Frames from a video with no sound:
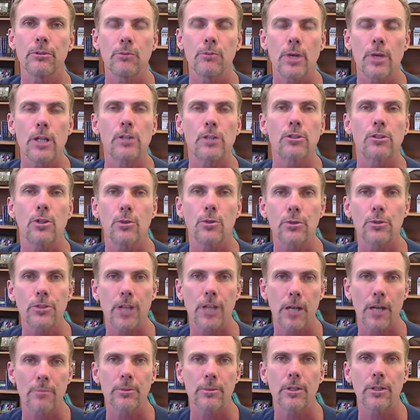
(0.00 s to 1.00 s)
to reach those
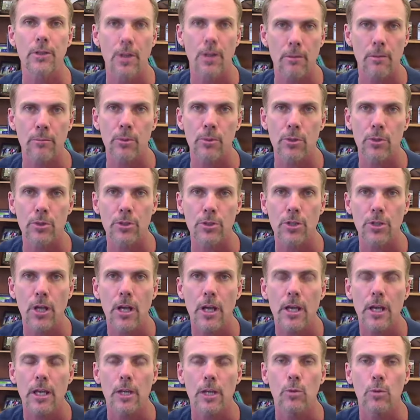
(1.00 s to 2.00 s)
types of
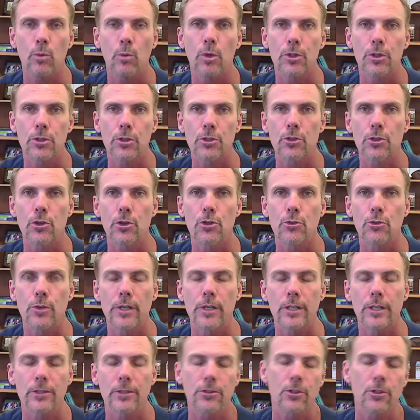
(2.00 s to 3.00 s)
numbers in one surgery.